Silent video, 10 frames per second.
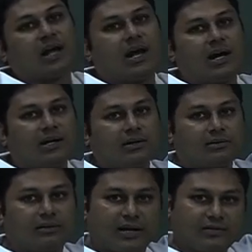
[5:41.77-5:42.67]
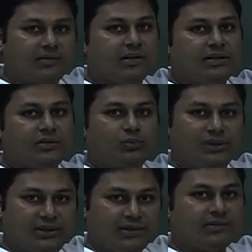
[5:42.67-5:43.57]
are associated
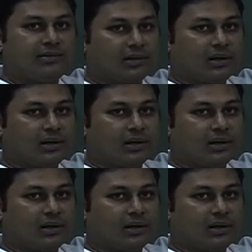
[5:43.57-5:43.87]
with this